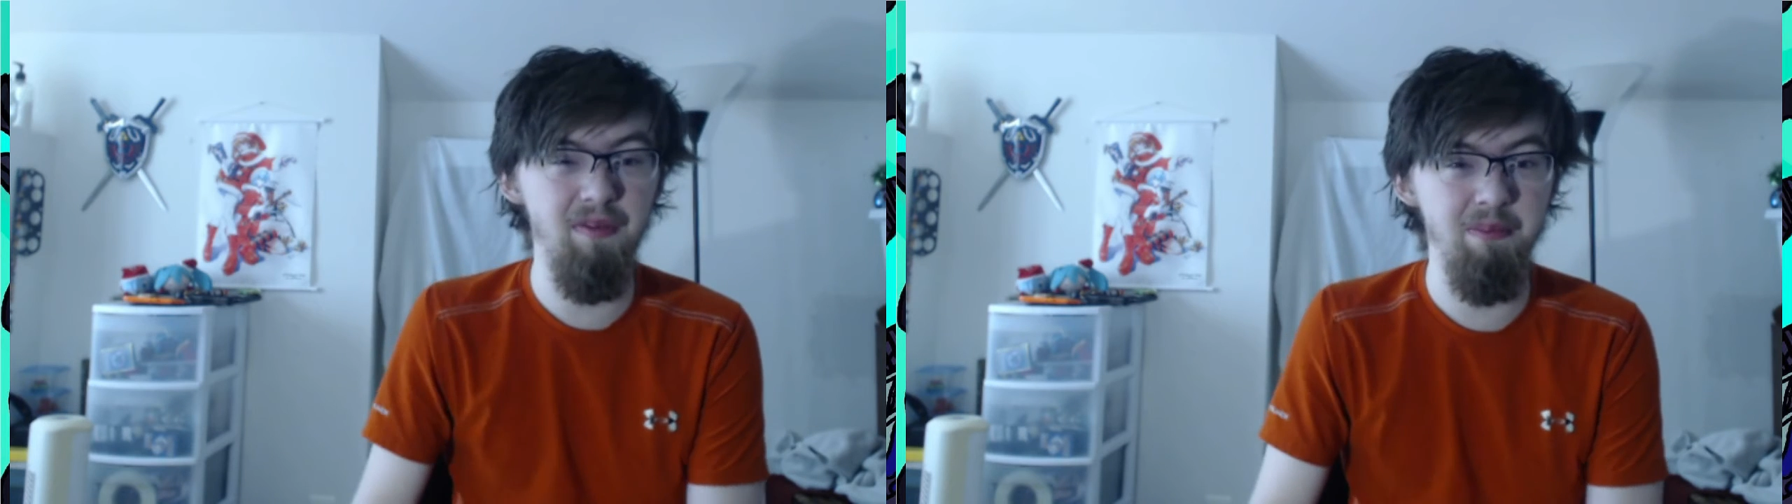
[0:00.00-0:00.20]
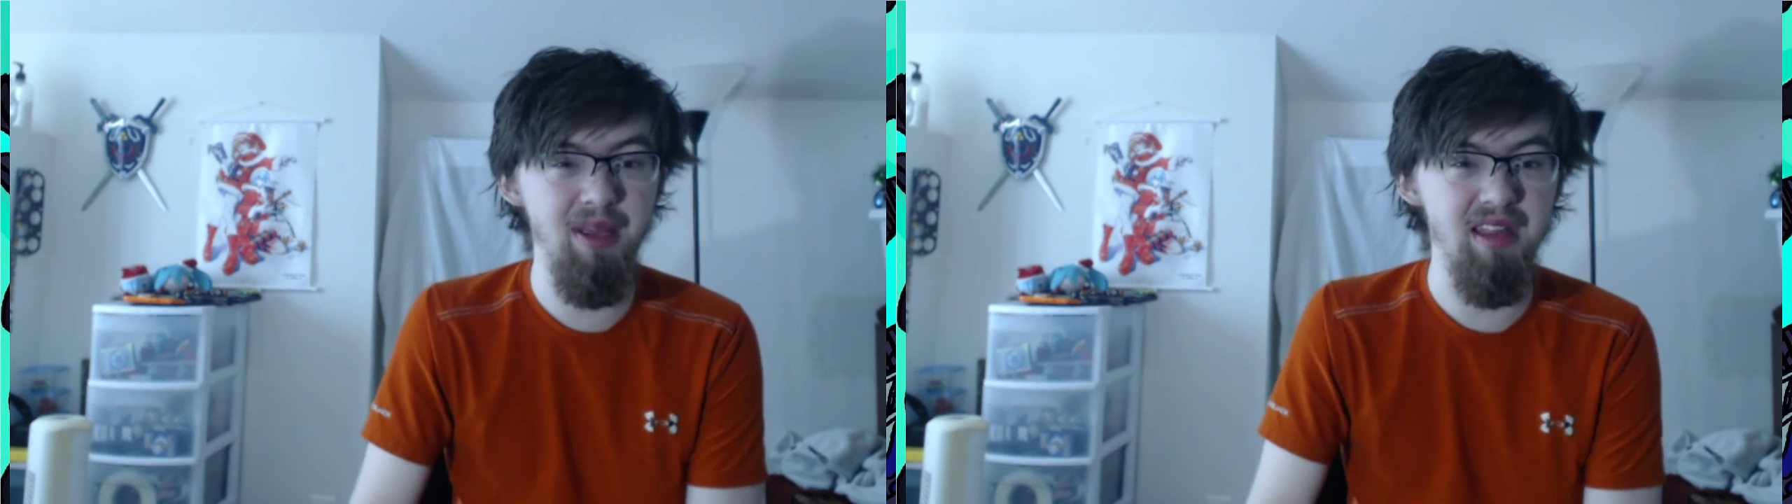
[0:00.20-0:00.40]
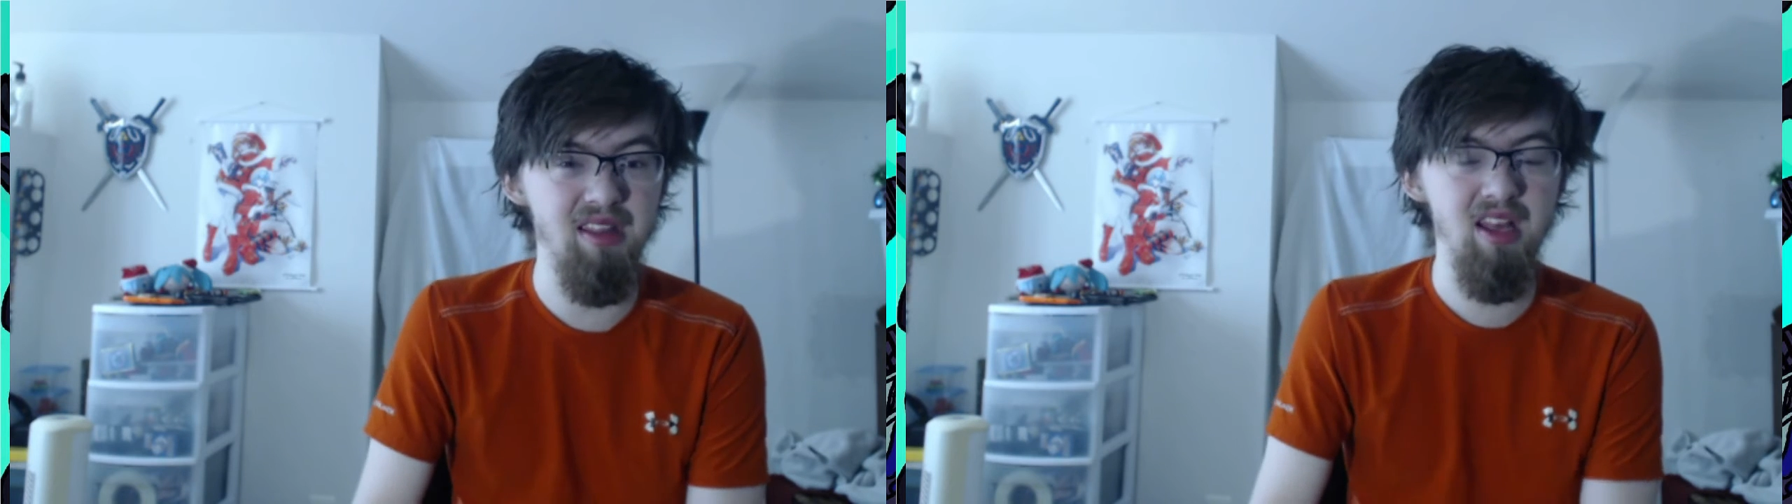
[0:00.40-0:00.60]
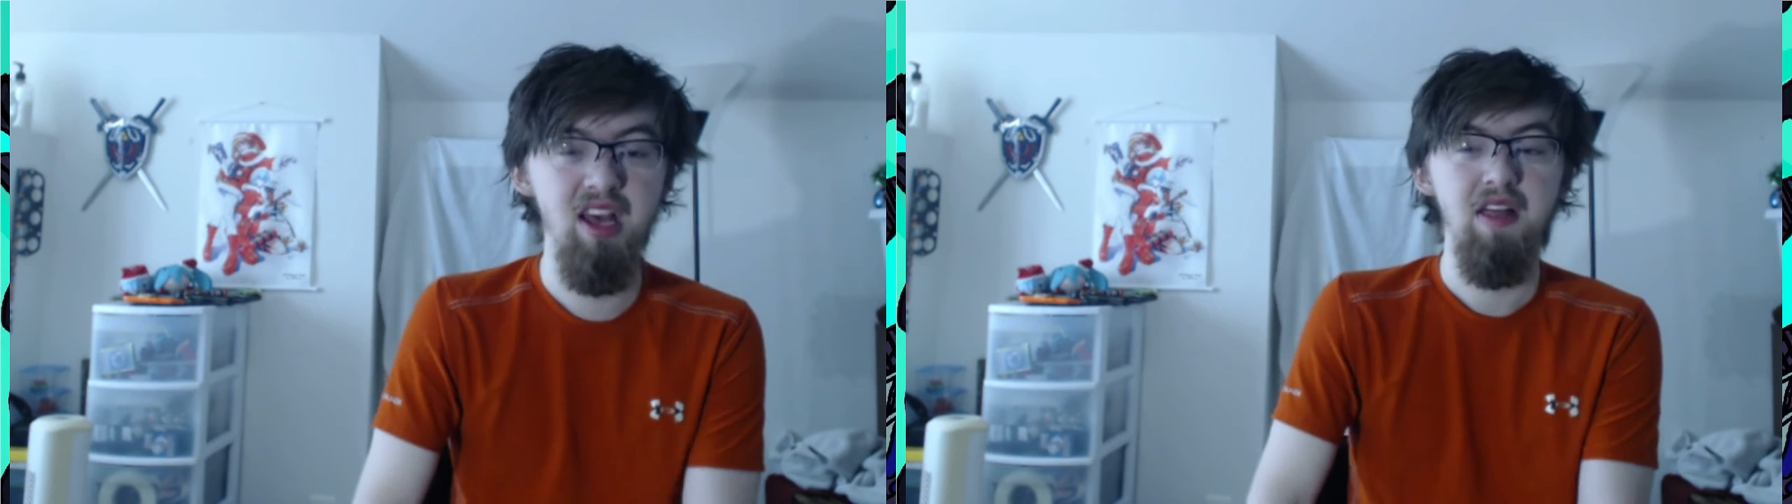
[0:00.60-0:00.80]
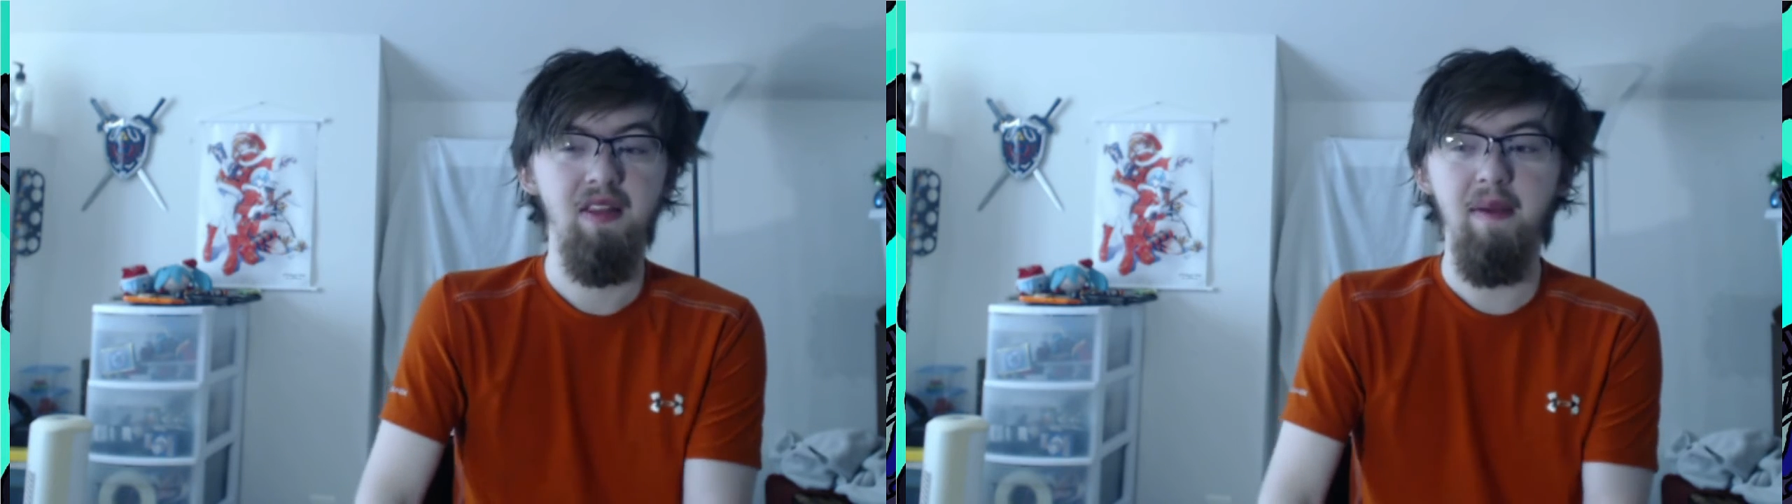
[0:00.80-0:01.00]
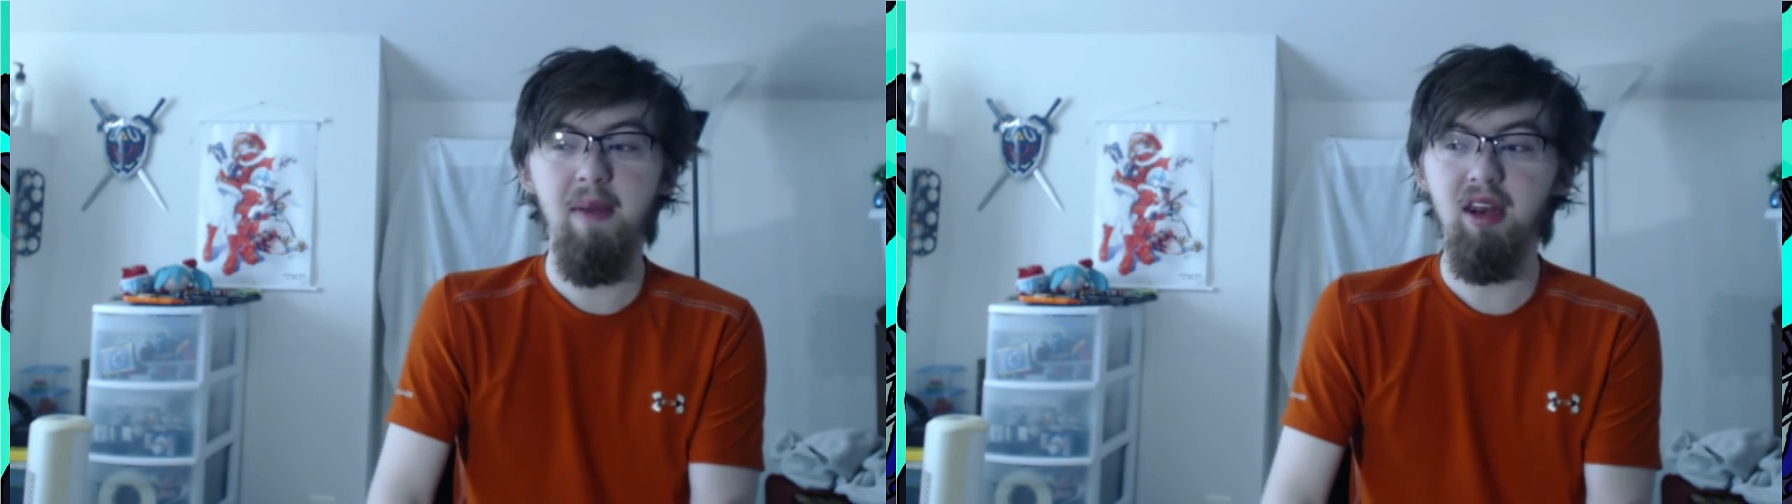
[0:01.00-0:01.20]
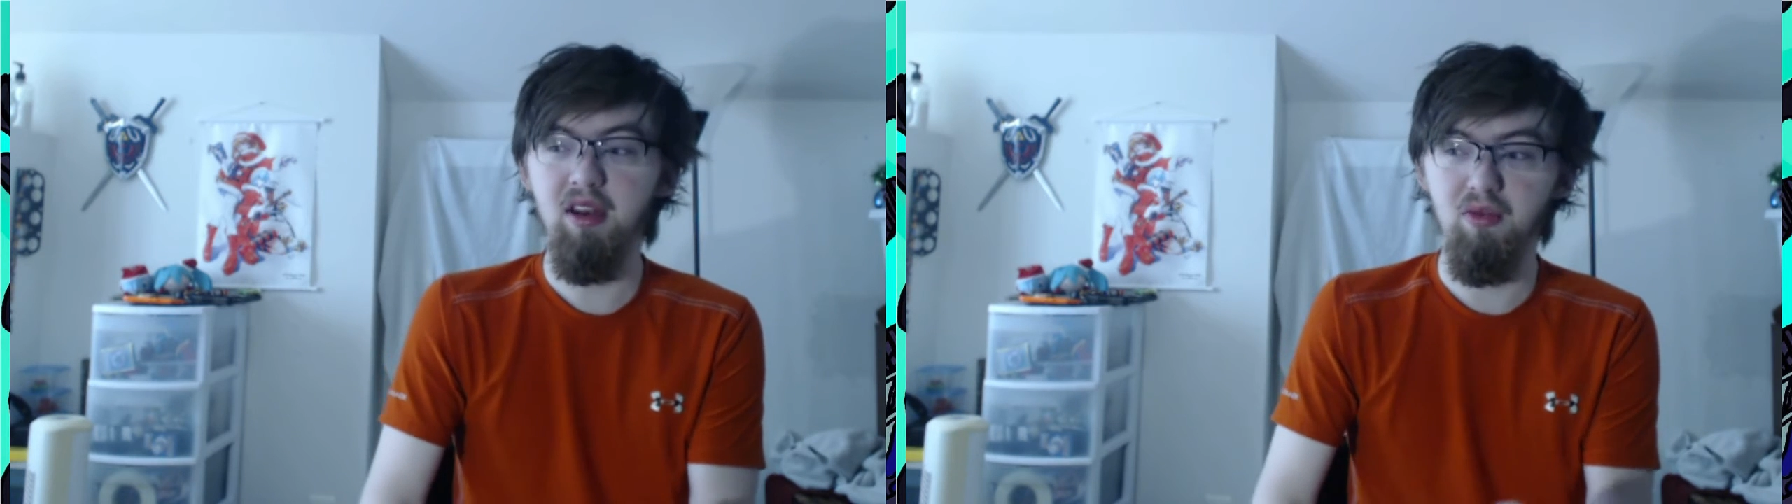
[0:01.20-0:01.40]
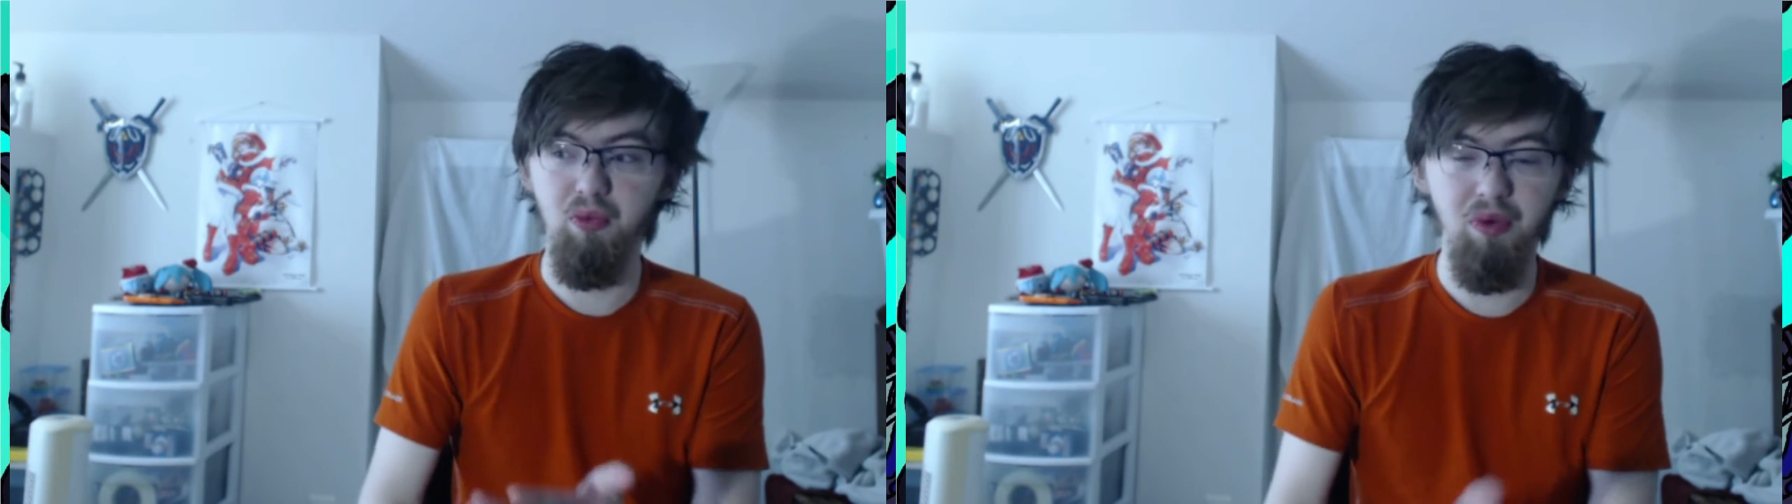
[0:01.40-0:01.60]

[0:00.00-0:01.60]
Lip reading: beast. They made it